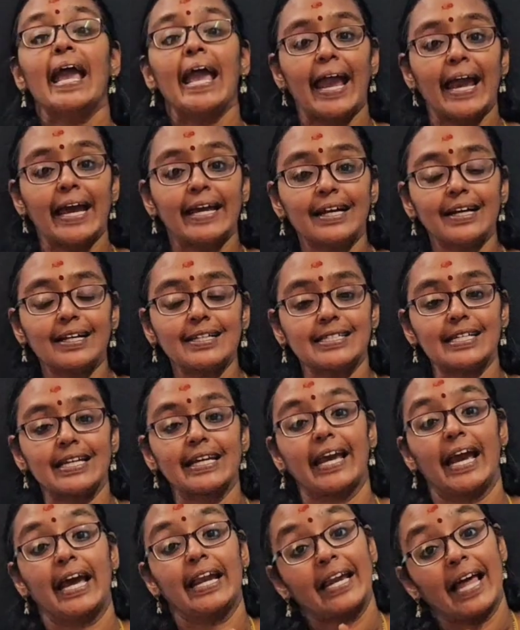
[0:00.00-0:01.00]
Energy
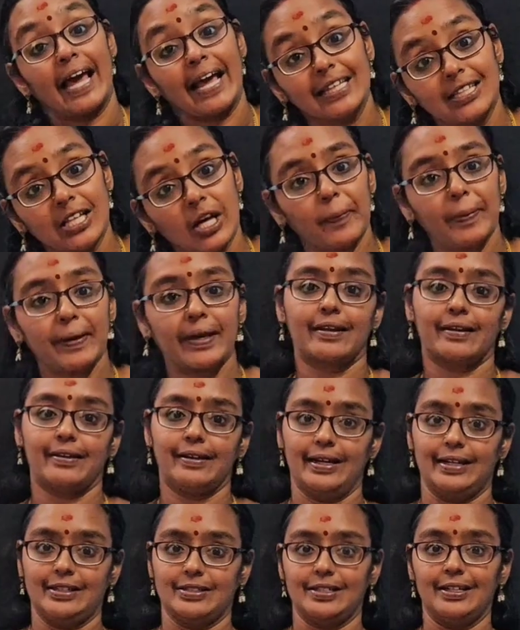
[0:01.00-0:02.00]
can neither be
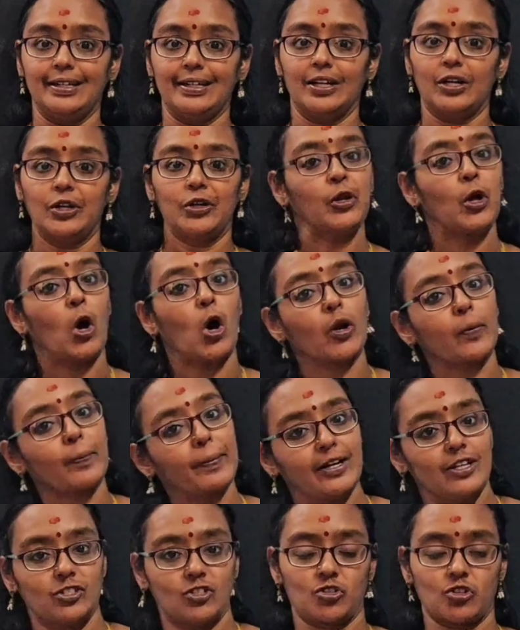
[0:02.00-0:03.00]
created nor
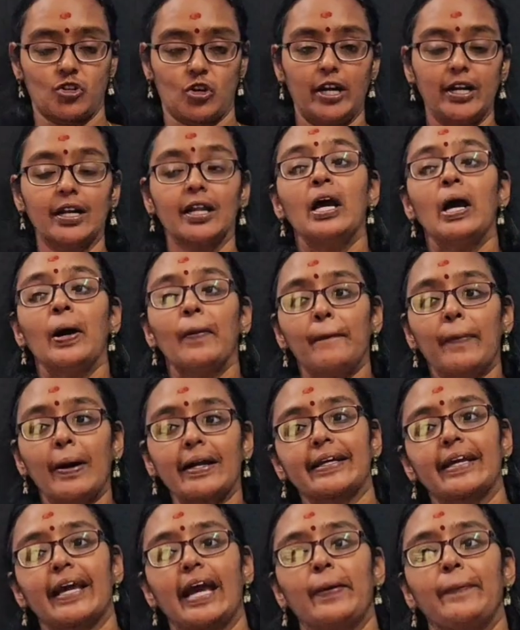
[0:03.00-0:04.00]
be destroyed,
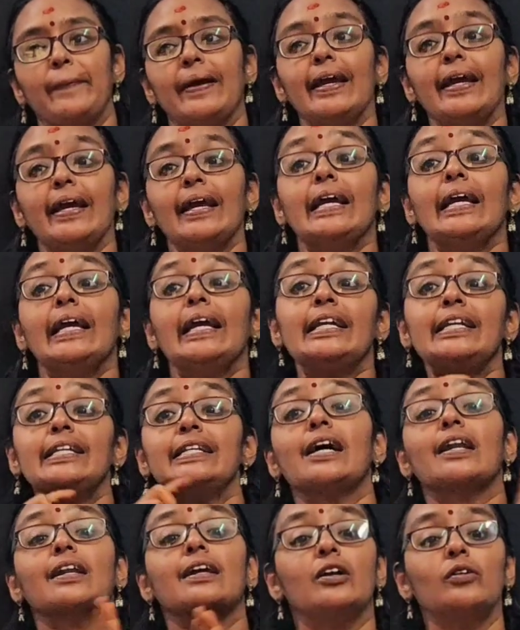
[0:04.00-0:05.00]
but can be
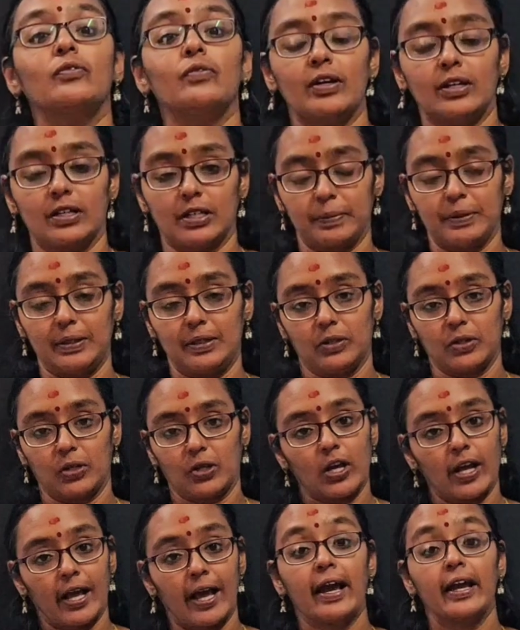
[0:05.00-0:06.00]
interconvertible.
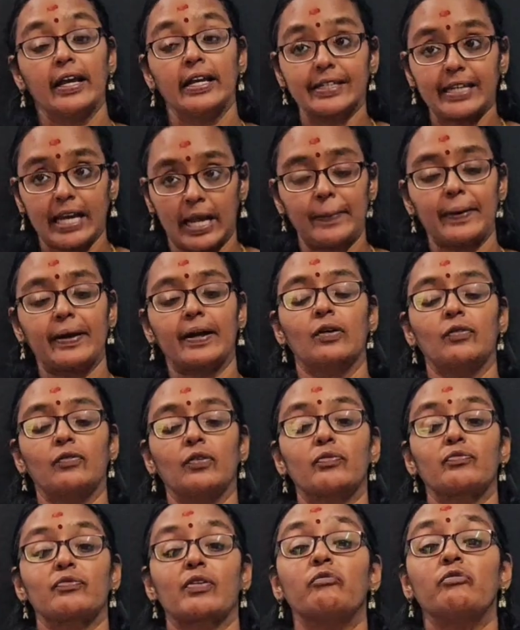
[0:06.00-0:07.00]
It can be
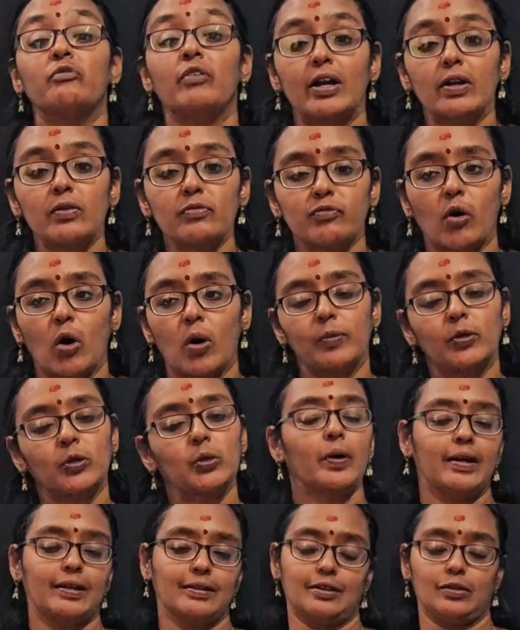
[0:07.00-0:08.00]
converted from one form to
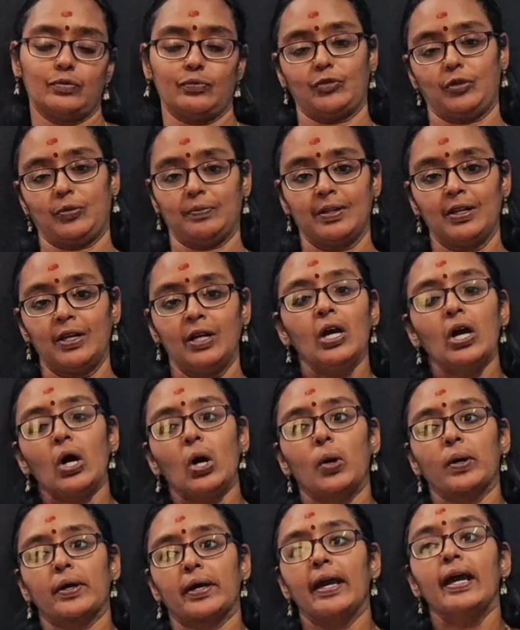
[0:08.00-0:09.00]
another form.
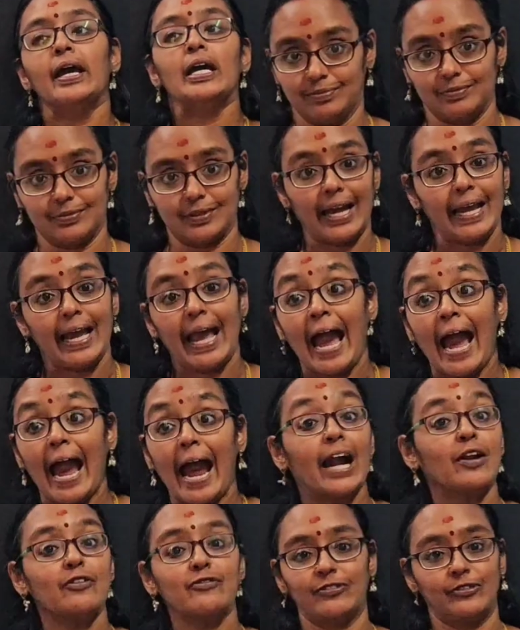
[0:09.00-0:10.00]
Okay, I
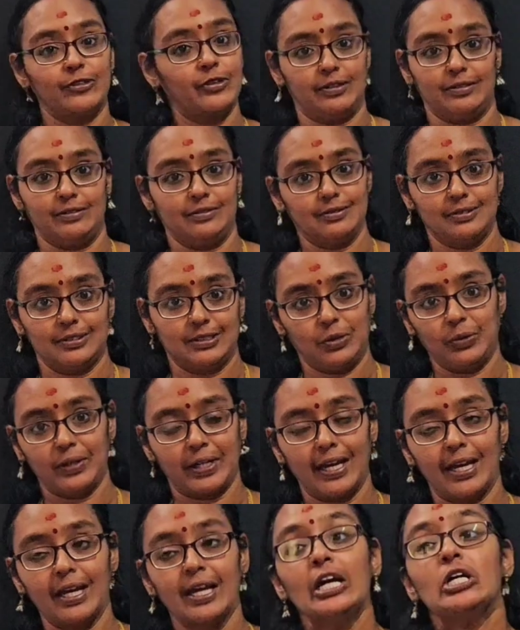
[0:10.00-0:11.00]
had food.
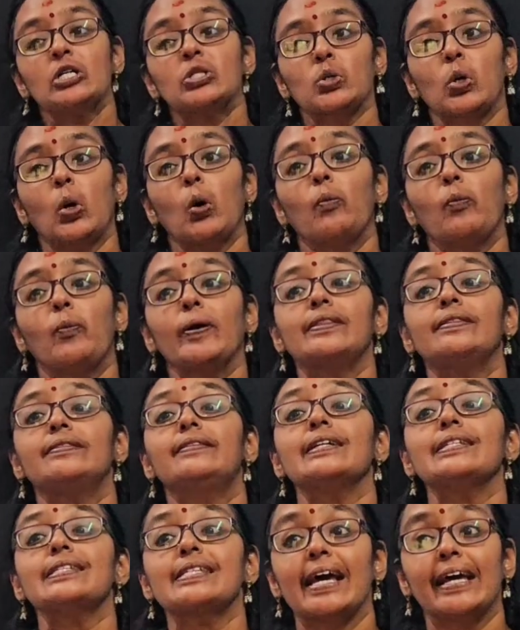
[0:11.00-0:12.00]
Okay, so with
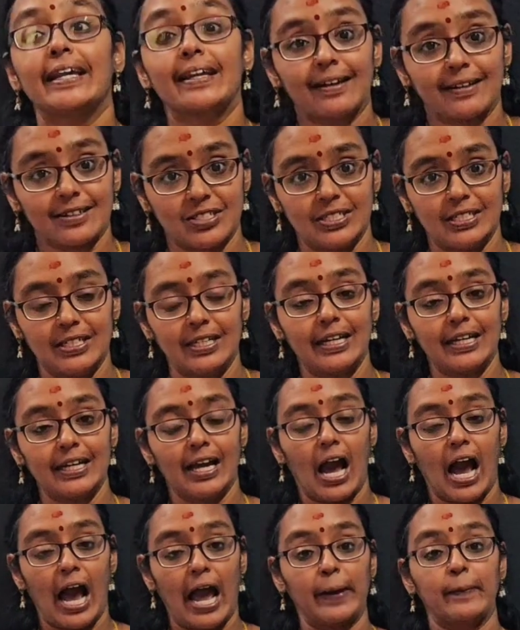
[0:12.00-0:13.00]
this energy,
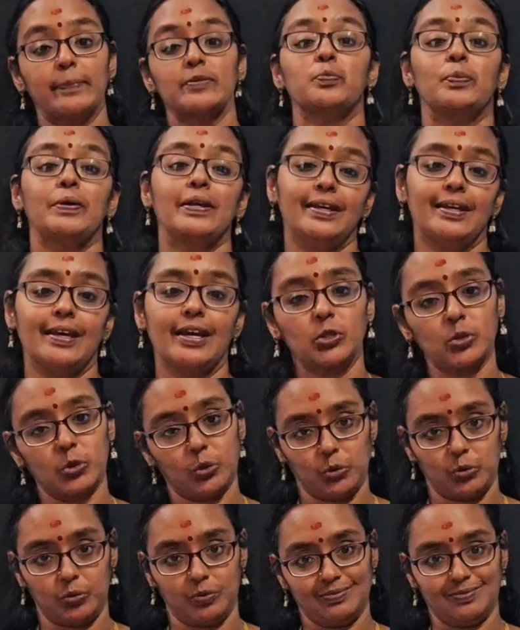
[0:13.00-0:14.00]
I am speaking to
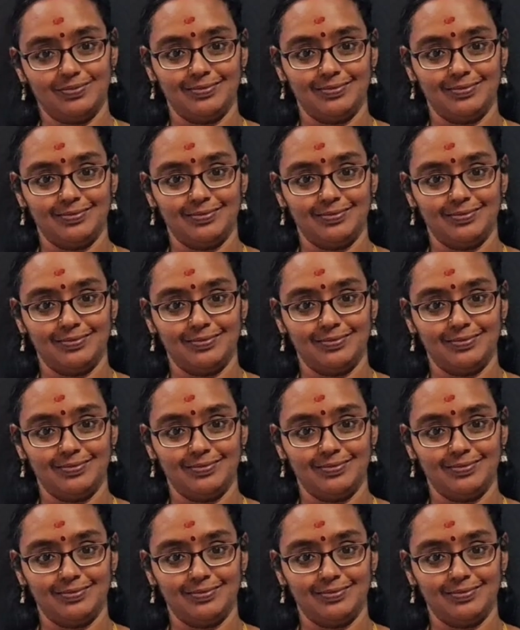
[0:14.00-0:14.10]
you.